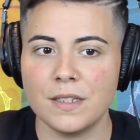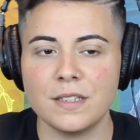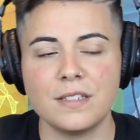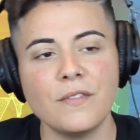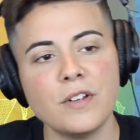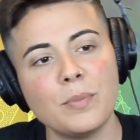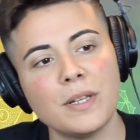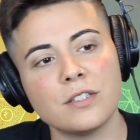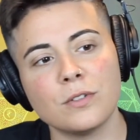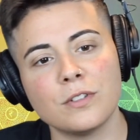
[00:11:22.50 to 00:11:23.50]
Seven of
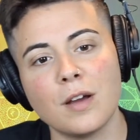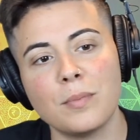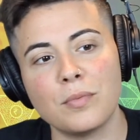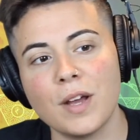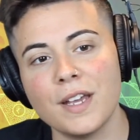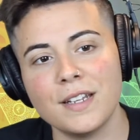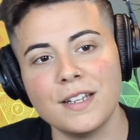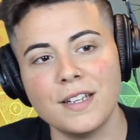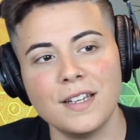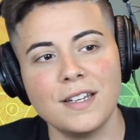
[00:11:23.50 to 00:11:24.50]
Pentacles upright
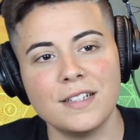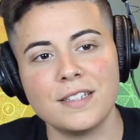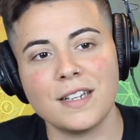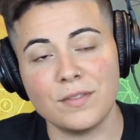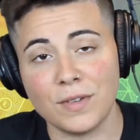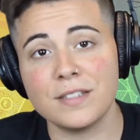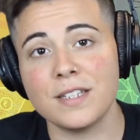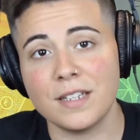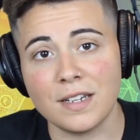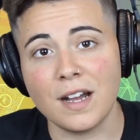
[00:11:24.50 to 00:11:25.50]
is like
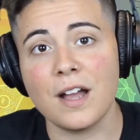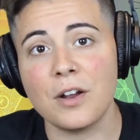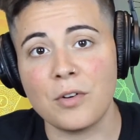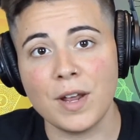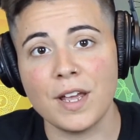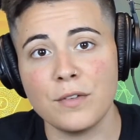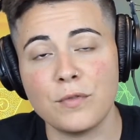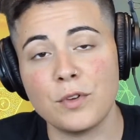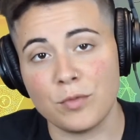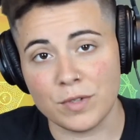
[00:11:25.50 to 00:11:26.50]
investing in an IRA
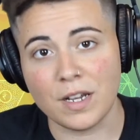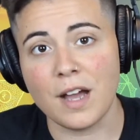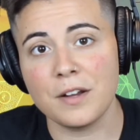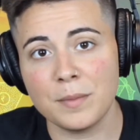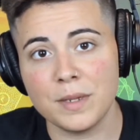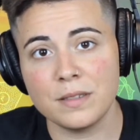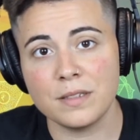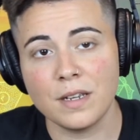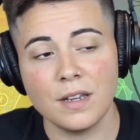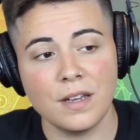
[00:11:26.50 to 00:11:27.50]
for your retirement,